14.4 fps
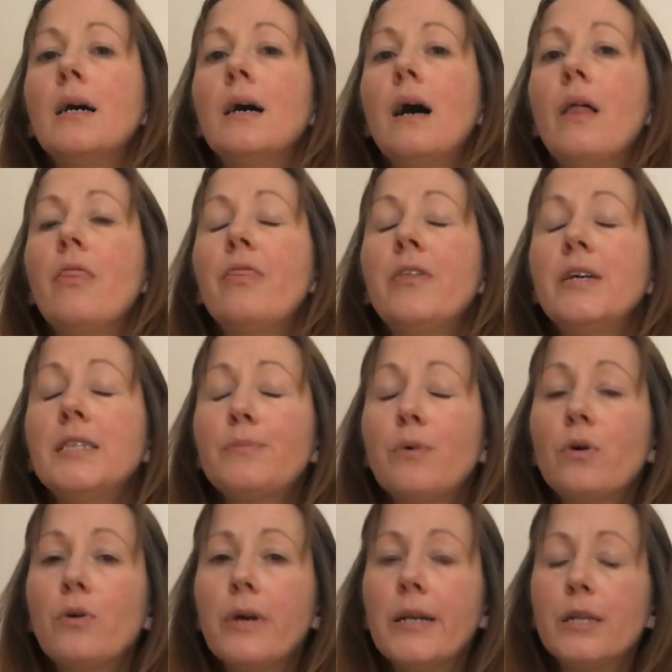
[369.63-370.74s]
And this
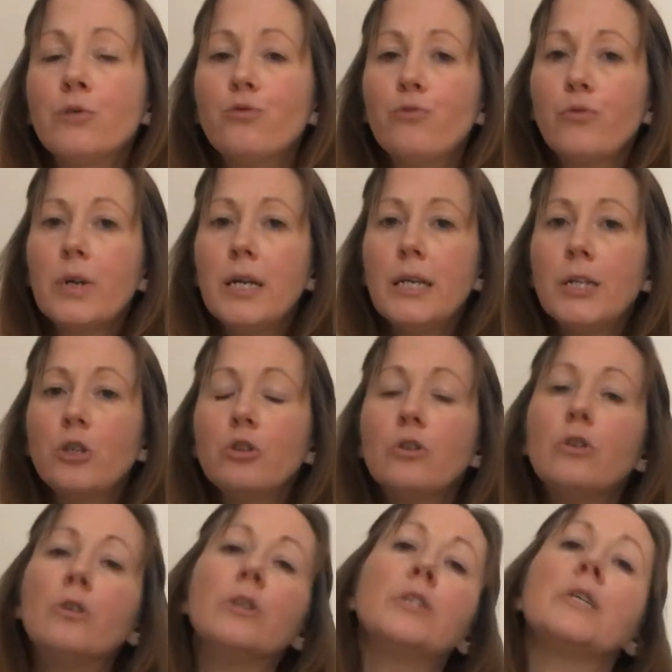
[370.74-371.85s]
point is really
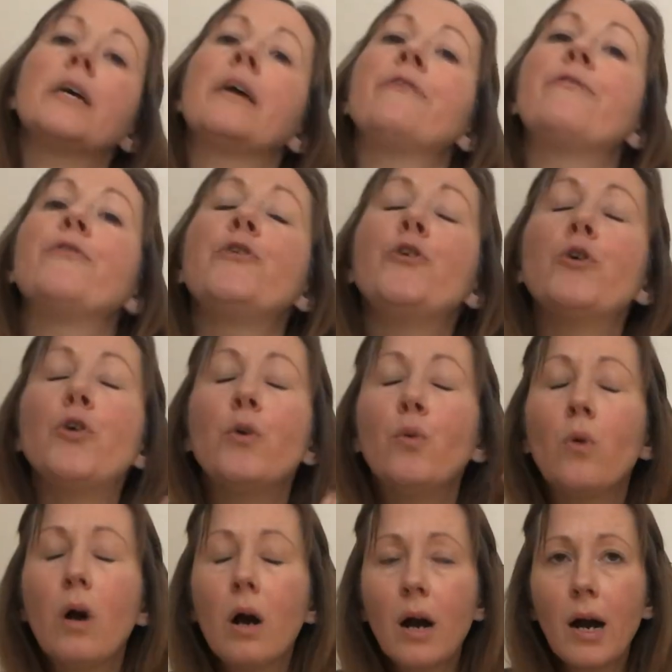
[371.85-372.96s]
good if you
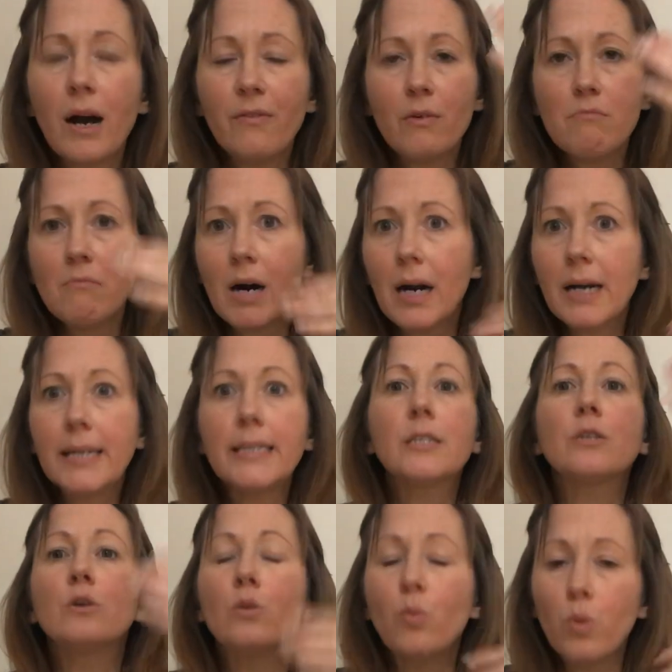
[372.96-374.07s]
have a mind
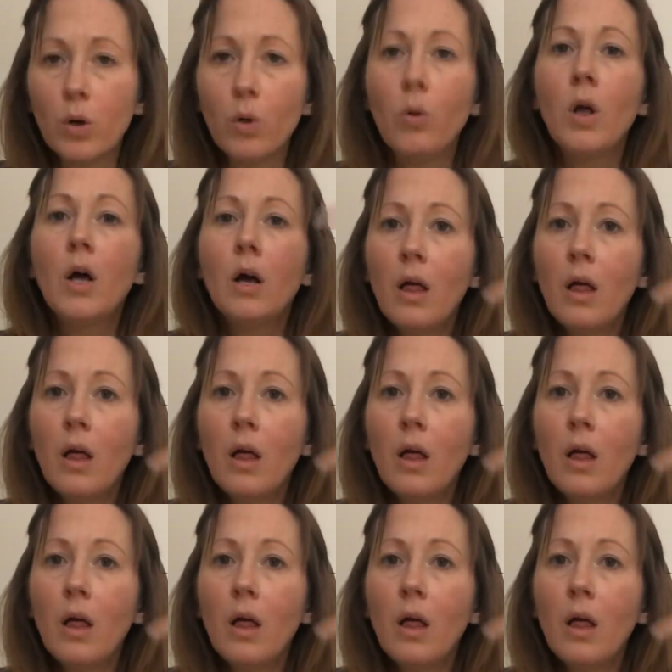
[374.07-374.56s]
that will